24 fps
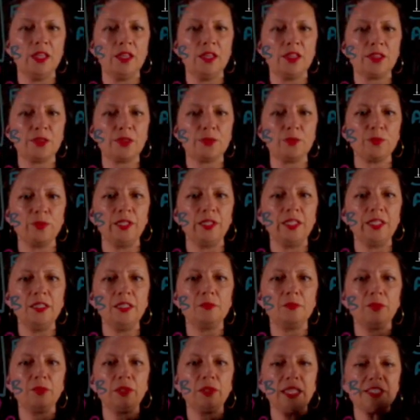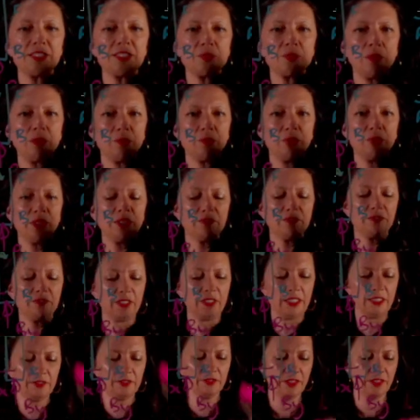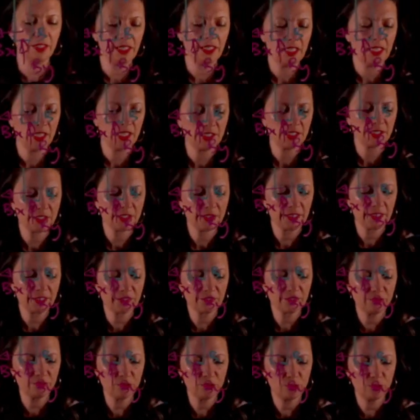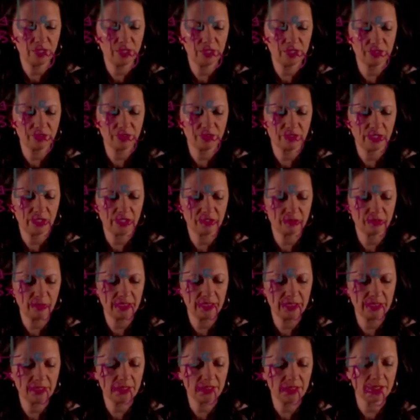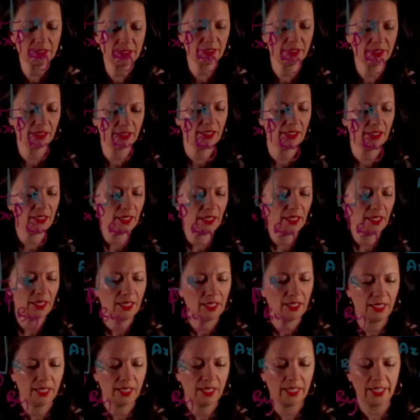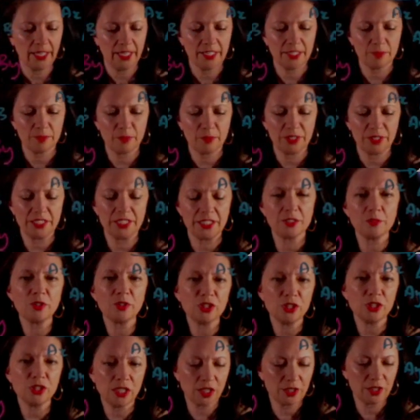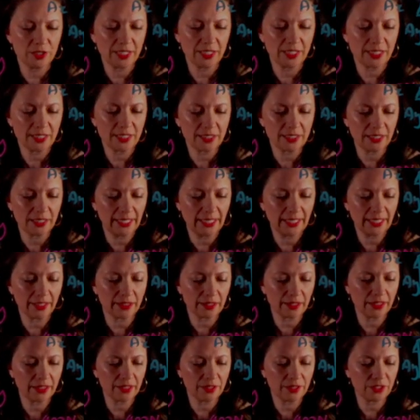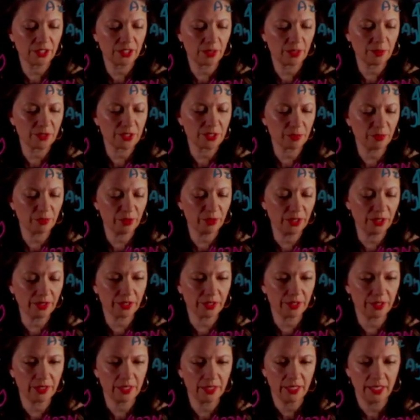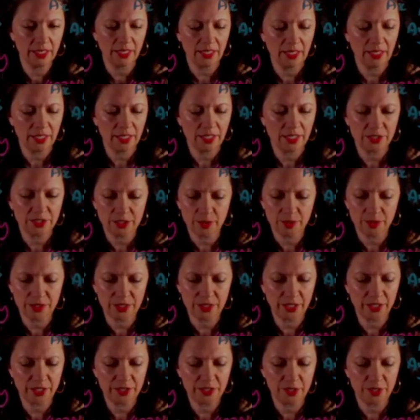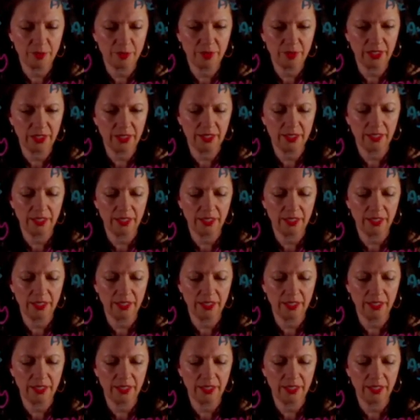3 plus 1.5, so that's 4.5 metres. And my distributed load is the length times the breadth, so it's going to be